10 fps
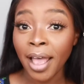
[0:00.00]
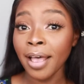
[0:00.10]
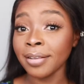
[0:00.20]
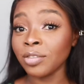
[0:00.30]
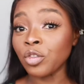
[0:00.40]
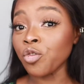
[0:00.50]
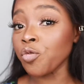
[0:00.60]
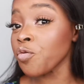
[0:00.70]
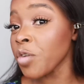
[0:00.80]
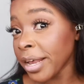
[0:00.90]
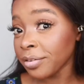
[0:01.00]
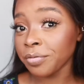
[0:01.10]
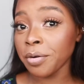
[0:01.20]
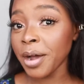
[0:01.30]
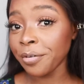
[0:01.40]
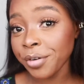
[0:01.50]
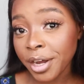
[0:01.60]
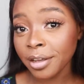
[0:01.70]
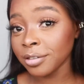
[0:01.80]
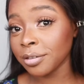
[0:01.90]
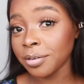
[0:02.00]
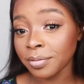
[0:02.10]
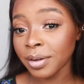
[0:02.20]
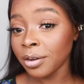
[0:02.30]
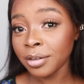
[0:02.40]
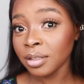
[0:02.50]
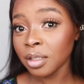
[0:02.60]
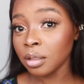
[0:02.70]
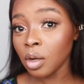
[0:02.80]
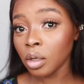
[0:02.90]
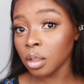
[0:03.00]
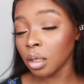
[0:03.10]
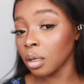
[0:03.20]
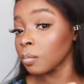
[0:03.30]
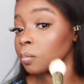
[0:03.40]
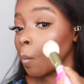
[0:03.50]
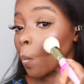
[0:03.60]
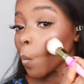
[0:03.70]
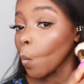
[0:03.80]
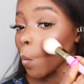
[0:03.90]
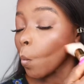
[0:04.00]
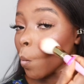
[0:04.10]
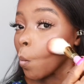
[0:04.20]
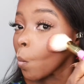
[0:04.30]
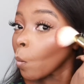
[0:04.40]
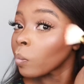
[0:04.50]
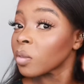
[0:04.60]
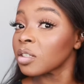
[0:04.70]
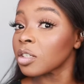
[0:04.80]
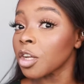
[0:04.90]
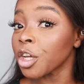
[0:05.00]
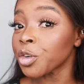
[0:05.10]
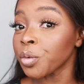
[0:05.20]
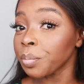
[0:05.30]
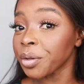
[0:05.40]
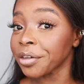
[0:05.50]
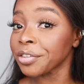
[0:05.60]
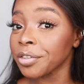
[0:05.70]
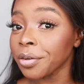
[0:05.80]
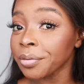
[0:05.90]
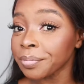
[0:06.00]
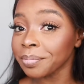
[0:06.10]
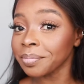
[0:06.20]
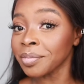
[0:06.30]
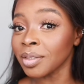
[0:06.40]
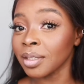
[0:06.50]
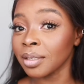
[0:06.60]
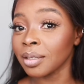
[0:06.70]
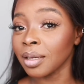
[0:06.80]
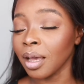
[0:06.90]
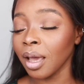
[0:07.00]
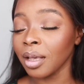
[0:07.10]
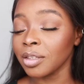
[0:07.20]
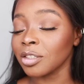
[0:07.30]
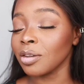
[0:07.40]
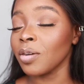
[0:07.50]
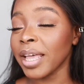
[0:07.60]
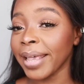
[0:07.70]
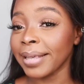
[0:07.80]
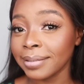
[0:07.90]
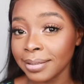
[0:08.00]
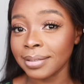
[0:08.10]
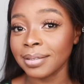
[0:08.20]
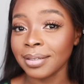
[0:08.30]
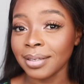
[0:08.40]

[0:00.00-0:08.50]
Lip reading: Straight from Africa sun. This is not this is not European sun. Hey, sun kissed.